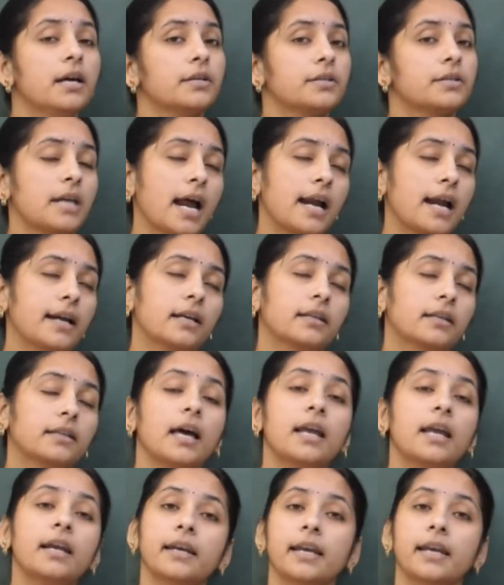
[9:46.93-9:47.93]
Rounder
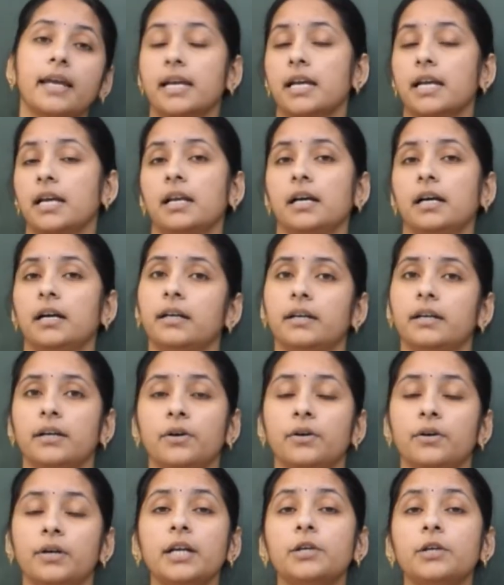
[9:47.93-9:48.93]
than regular.
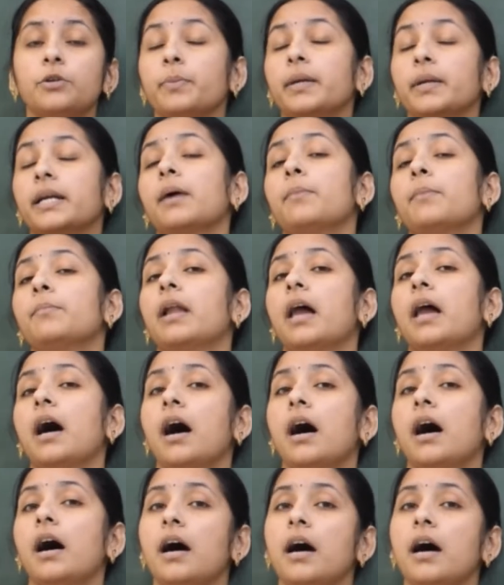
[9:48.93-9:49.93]
Okay, to become
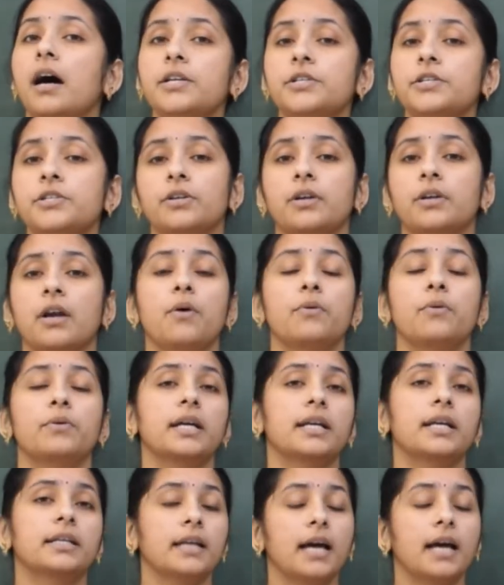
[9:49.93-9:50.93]
large,
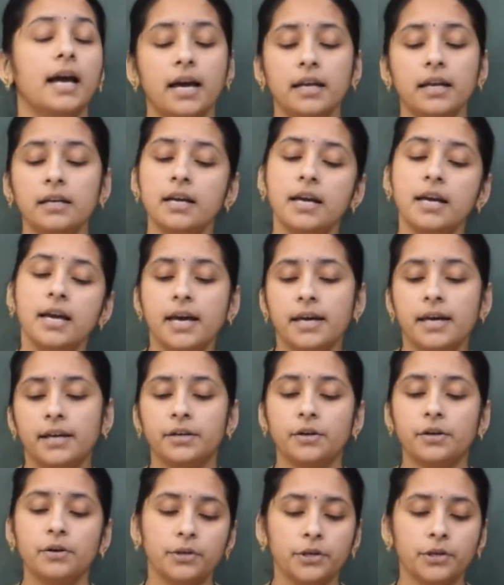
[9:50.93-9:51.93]
rounder than
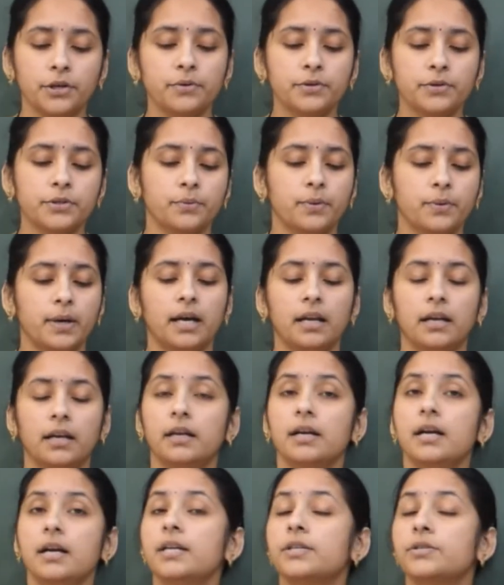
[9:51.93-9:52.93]
usual.
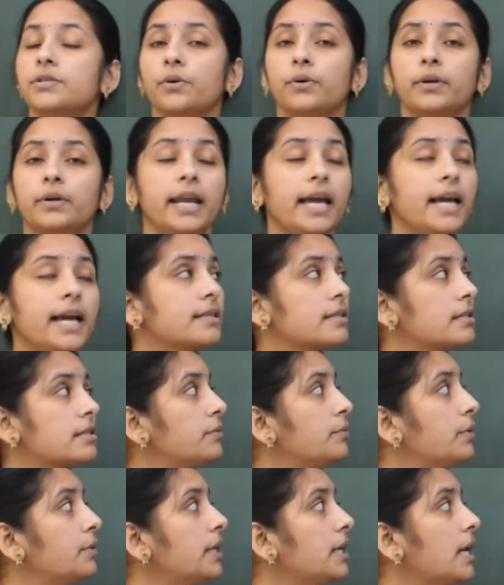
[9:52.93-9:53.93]
So next
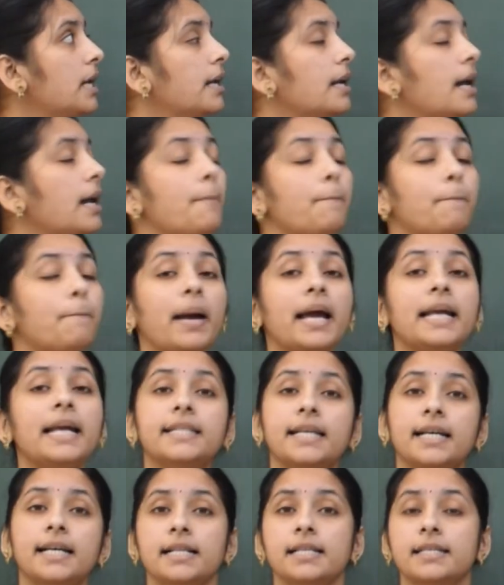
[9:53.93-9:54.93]
word, Nana,
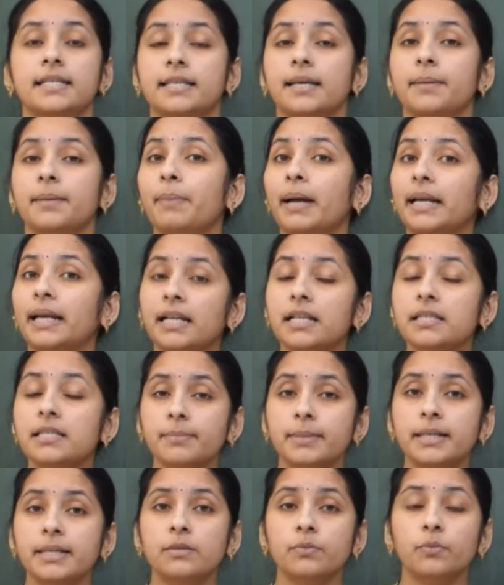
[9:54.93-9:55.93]
petals. Petals
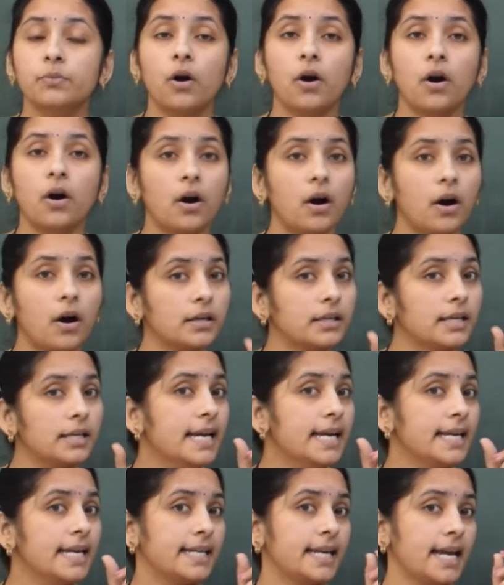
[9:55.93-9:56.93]
means what?
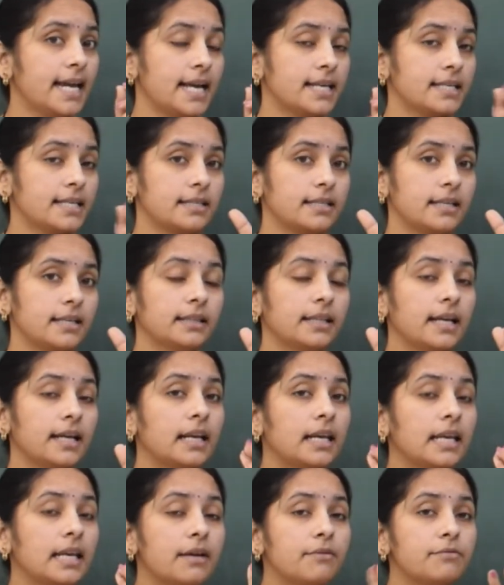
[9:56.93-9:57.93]
Yes, the
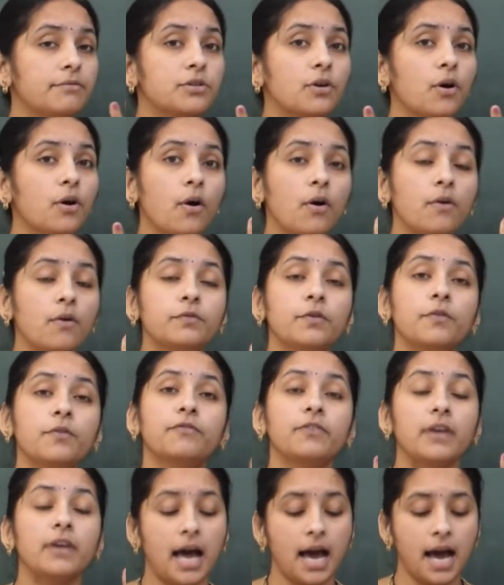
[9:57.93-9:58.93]
leaves of
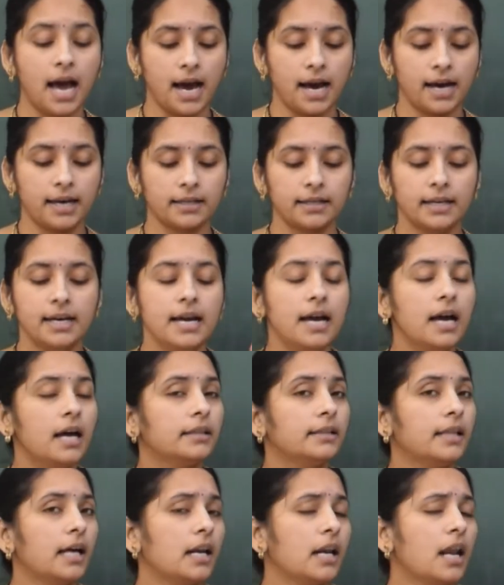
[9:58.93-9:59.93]
flower.
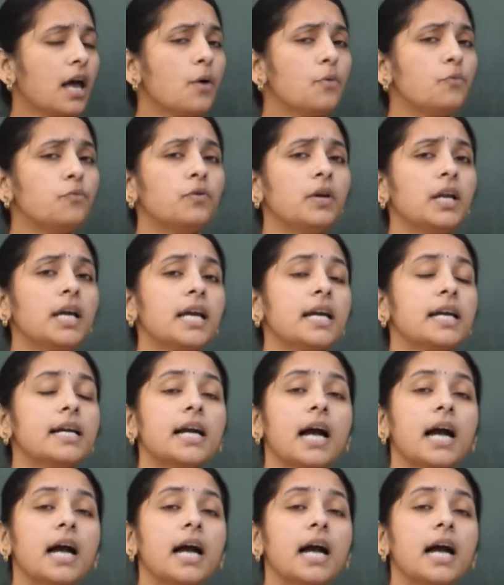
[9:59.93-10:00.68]
The lovely